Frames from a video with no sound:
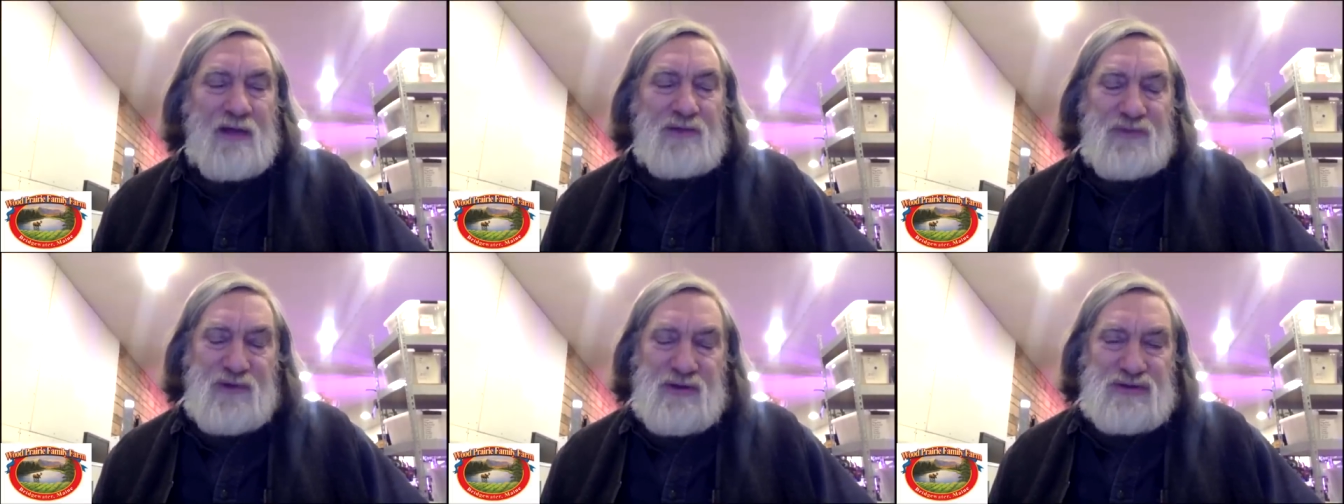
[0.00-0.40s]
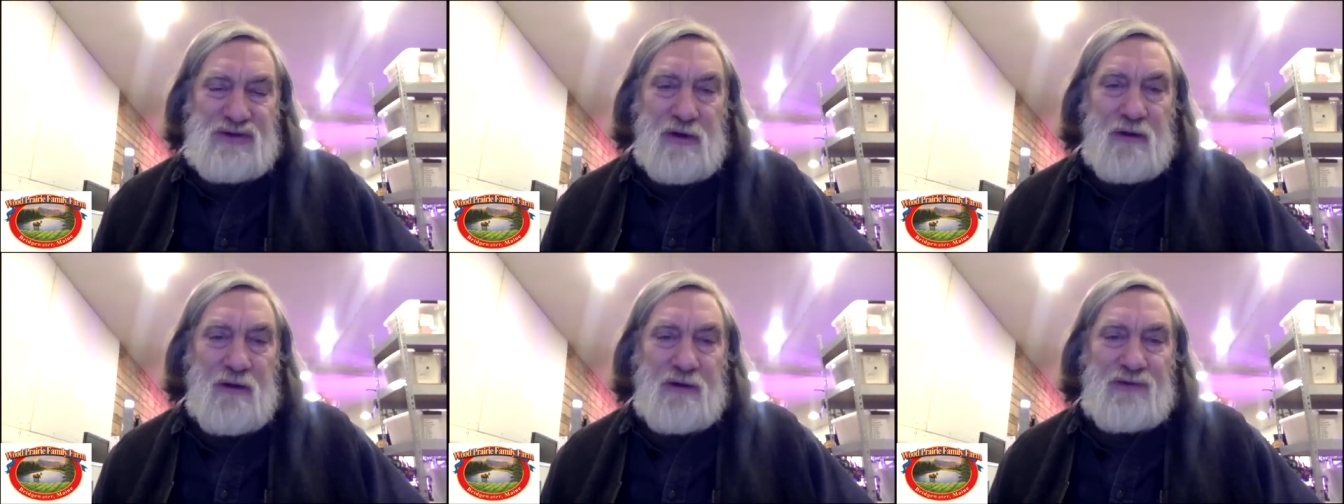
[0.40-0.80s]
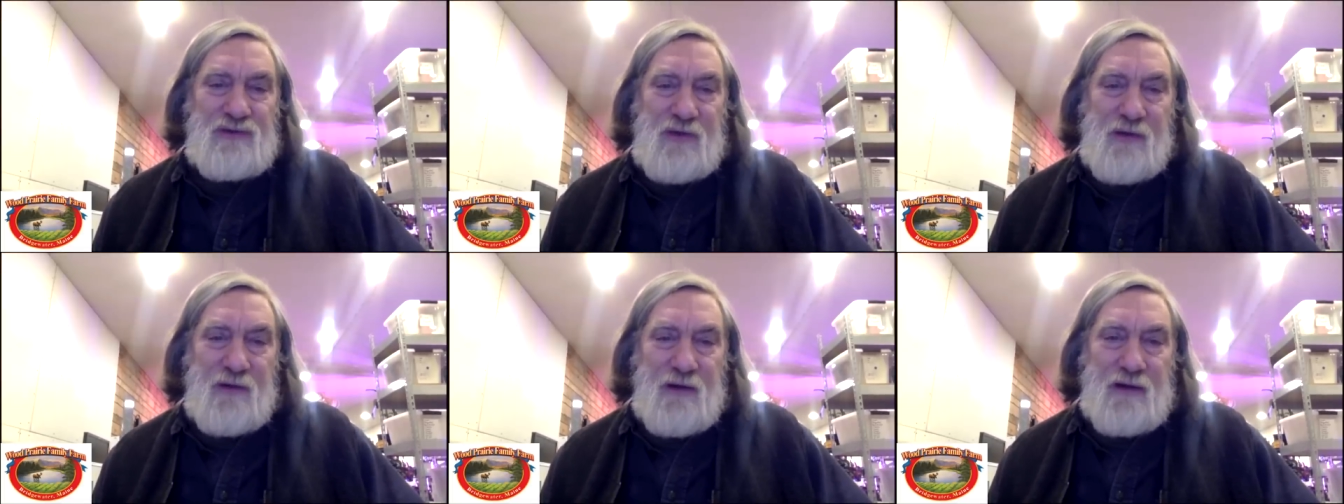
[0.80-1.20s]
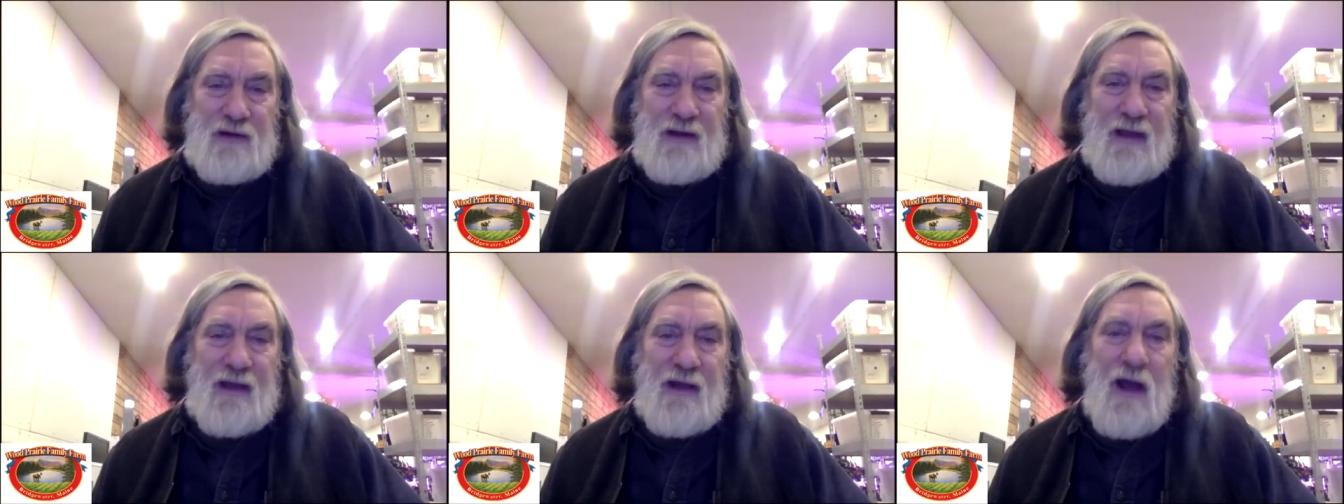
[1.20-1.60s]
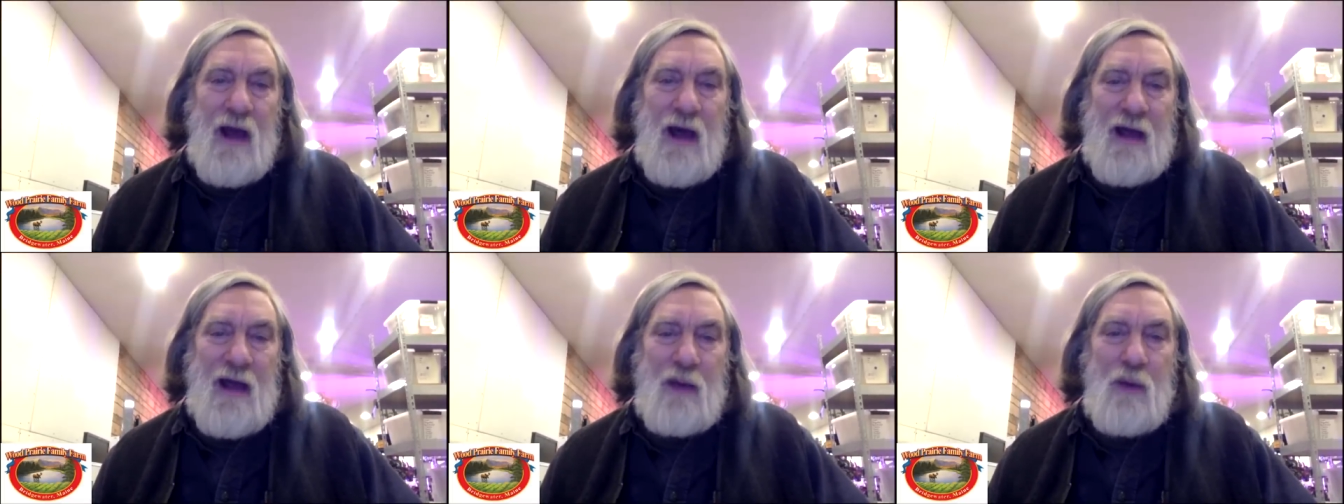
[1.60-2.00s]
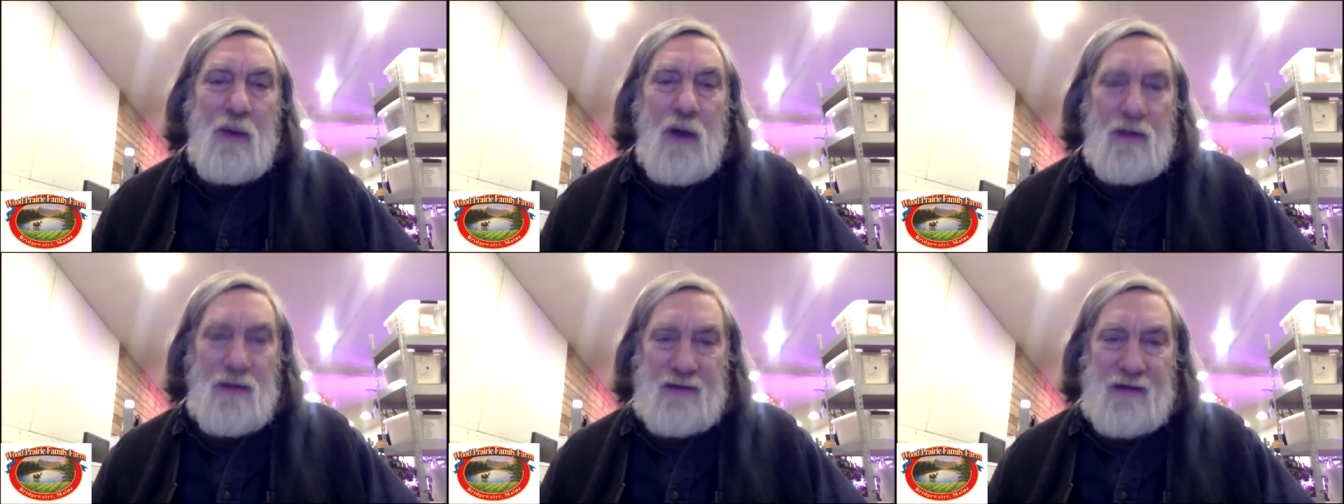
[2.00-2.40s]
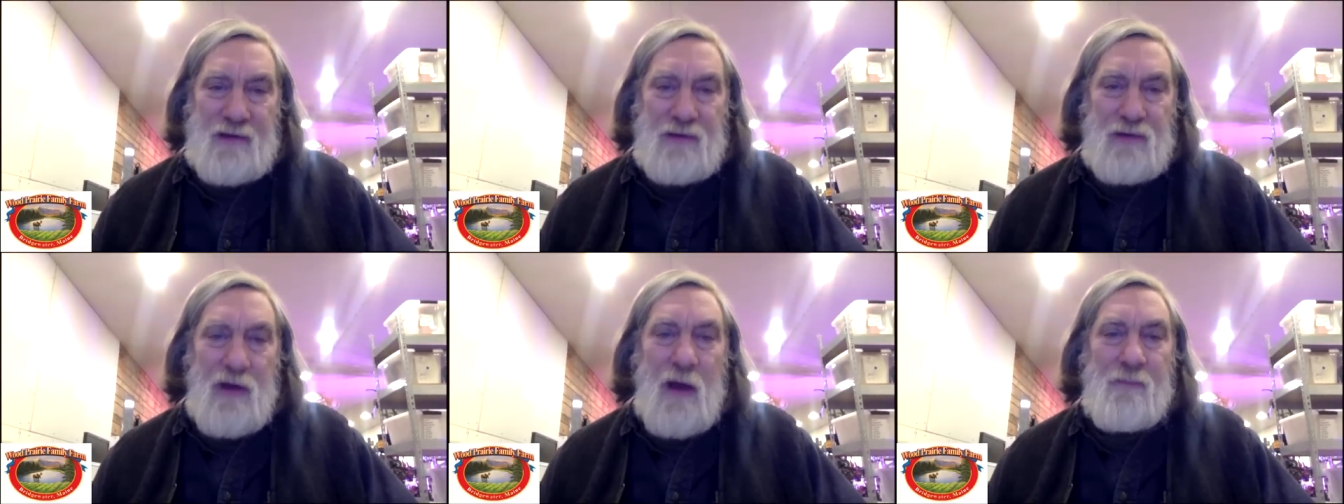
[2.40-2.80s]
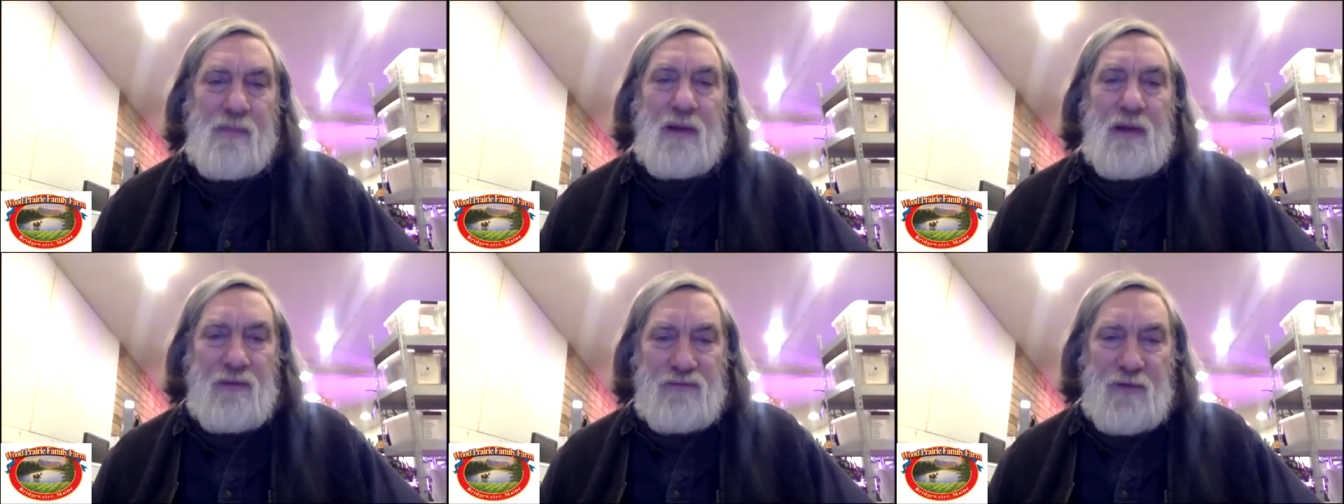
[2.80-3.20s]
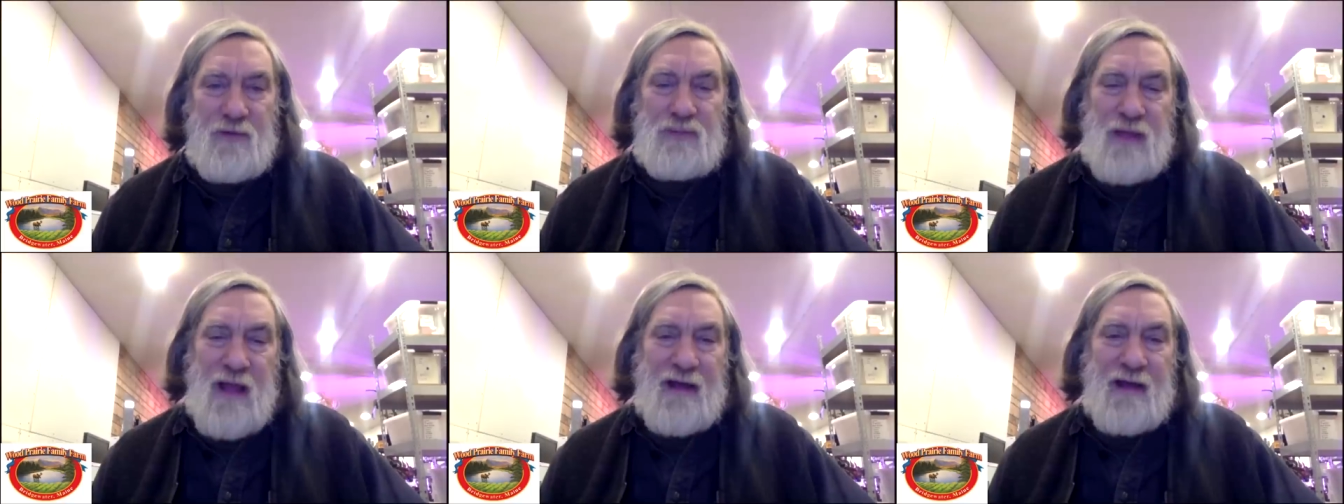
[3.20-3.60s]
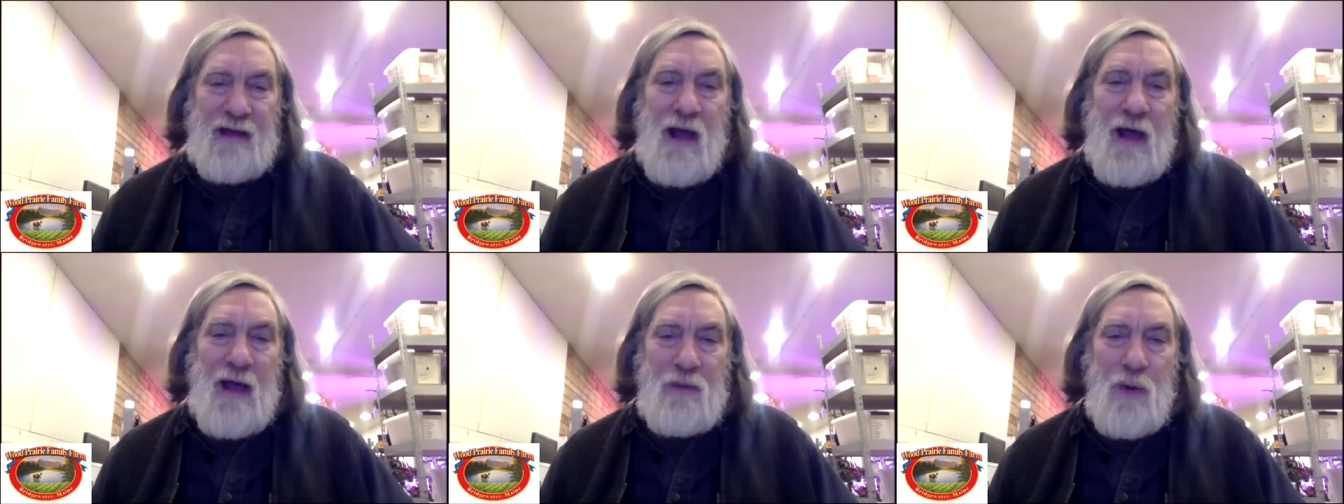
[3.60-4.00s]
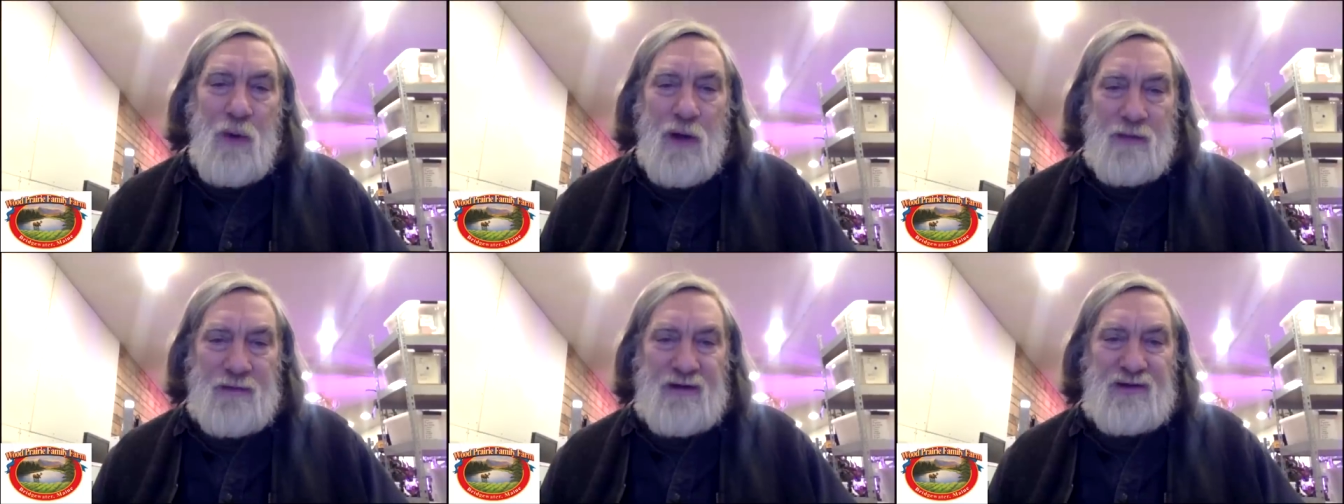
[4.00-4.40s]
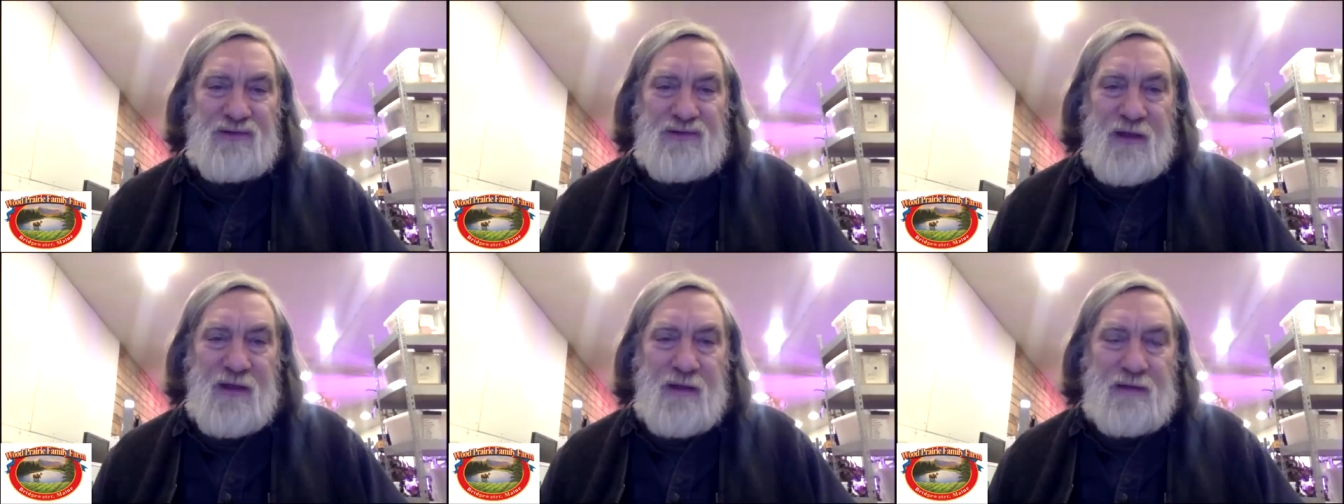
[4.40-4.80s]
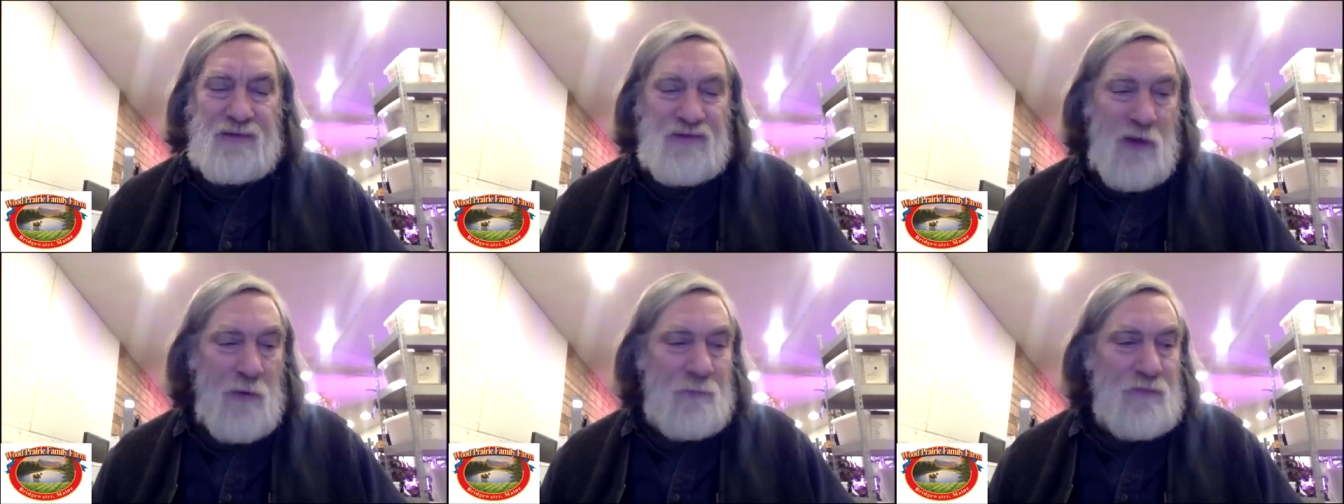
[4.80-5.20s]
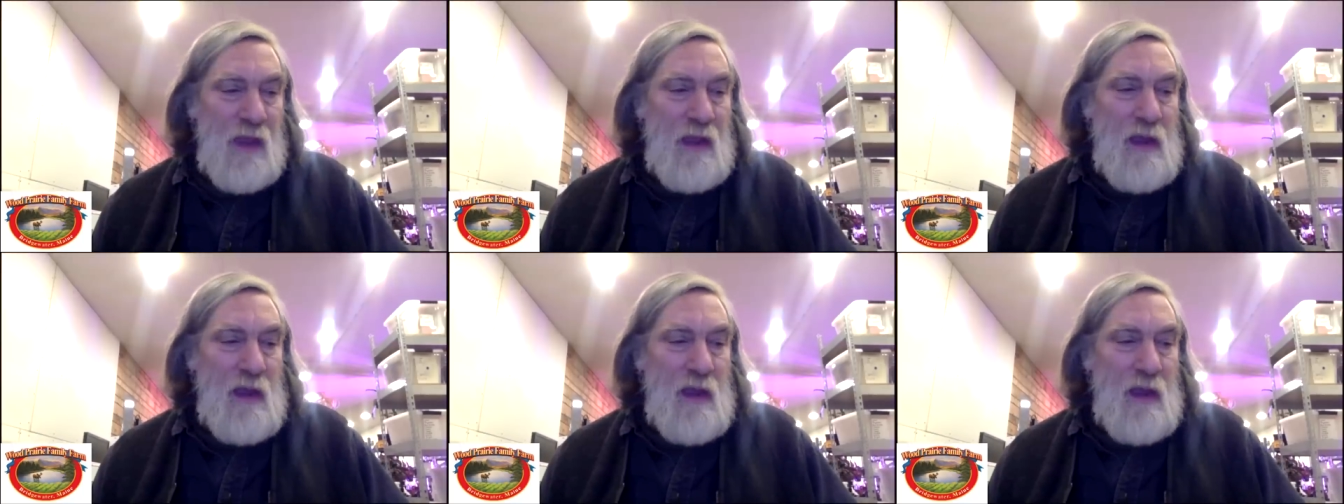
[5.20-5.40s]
the highest assurance that you're going to get a high quality crop from planting high quality seed.